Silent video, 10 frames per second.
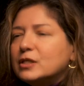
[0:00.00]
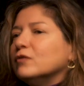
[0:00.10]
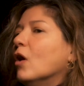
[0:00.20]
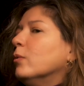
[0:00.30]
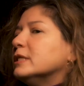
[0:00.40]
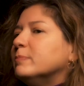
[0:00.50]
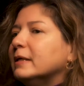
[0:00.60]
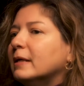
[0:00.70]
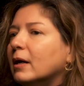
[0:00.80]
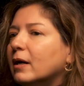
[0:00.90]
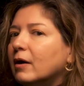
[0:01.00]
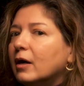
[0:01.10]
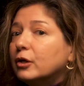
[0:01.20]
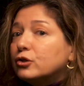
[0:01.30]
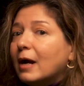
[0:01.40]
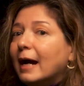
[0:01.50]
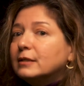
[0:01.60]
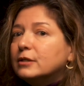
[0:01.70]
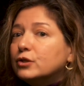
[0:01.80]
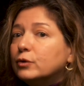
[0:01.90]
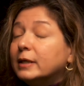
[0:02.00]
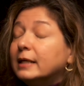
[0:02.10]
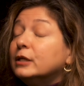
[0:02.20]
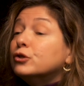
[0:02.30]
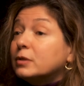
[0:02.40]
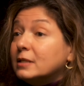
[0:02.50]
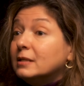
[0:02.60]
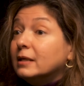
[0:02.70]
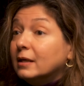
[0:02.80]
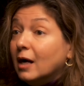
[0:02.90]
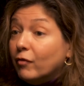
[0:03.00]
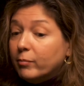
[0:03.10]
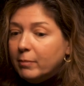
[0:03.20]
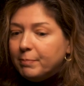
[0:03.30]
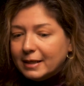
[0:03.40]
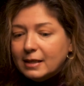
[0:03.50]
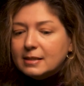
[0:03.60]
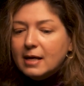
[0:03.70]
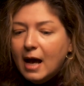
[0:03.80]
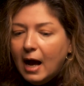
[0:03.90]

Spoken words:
So I've always been attracted to and interested in government because